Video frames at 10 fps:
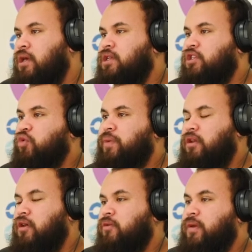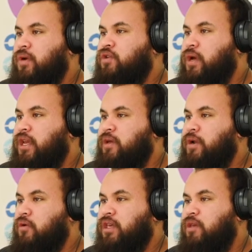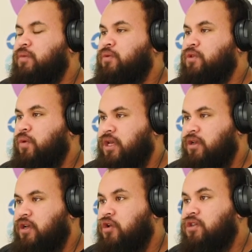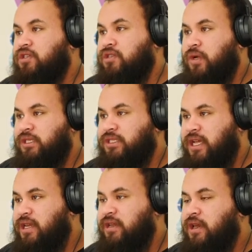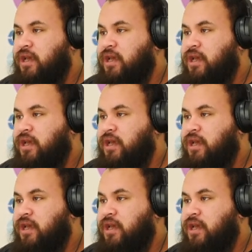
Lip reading: So your peak load will be 120, but I'll keep you closer to 110.